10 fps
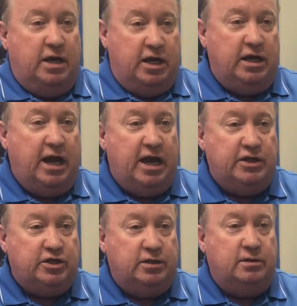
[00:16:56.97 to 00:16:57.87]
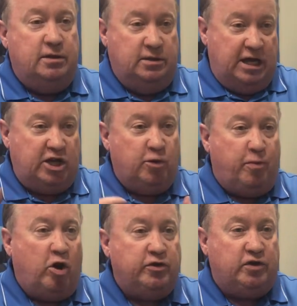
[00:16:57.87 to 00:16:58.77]
engage it, take your
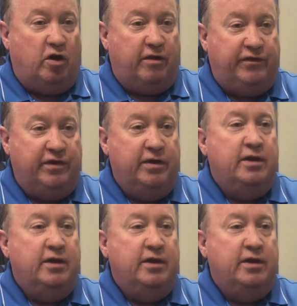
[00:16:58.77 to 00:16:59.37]
parts off,